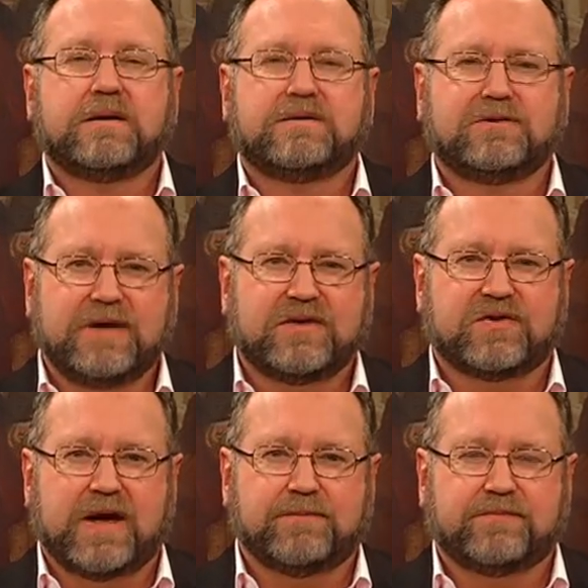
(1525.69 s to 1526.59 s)
Till next
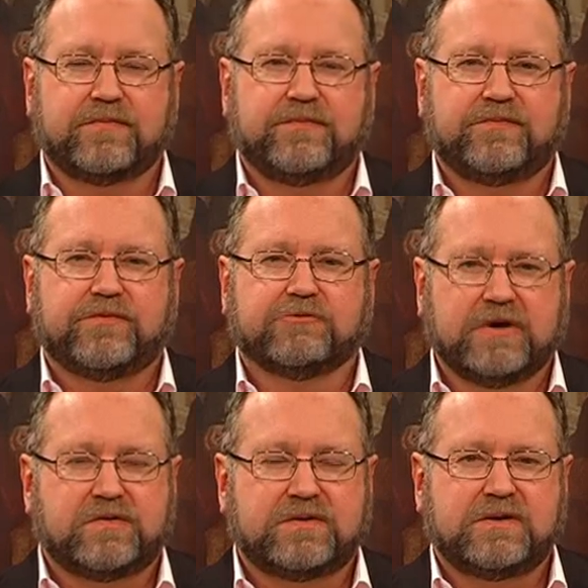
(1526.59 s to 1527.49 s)
time, for
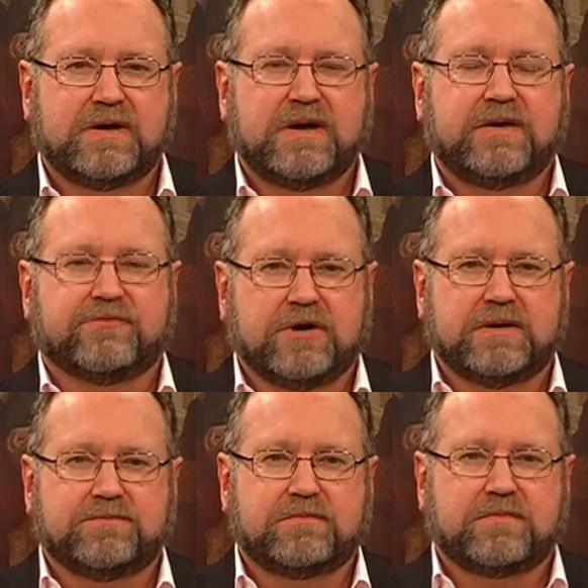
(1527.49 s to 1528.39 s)
reason,
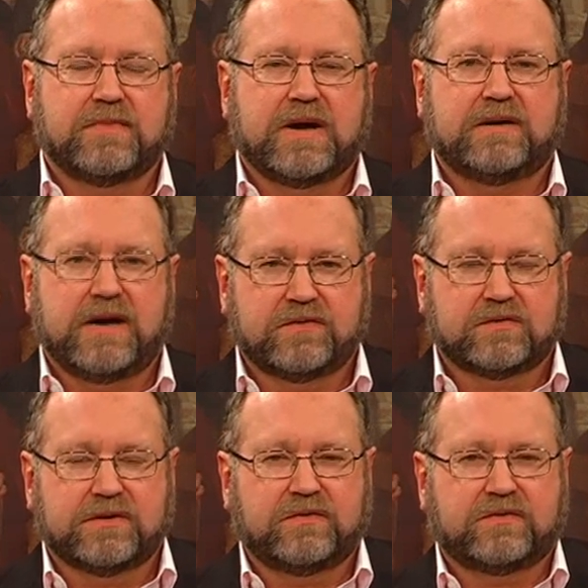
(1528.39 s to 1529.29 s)
freedom and
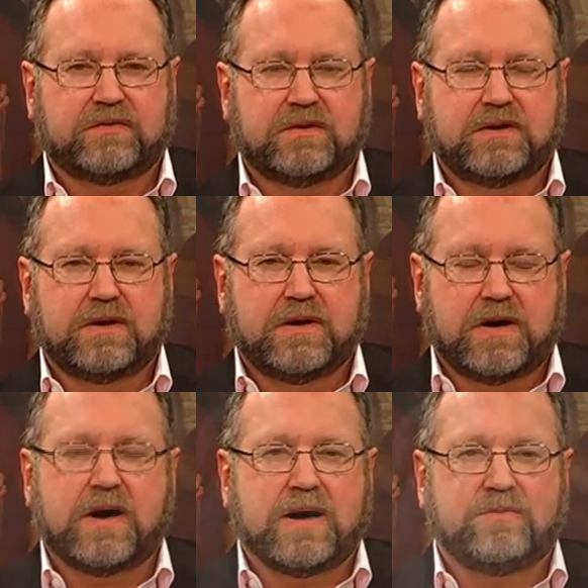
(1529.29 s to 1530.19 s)
excellence,
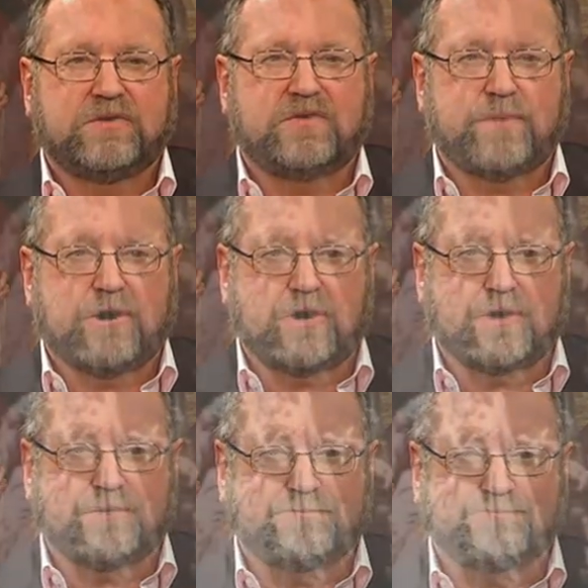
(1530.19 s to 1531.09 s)
I'm Lindsay Perigo.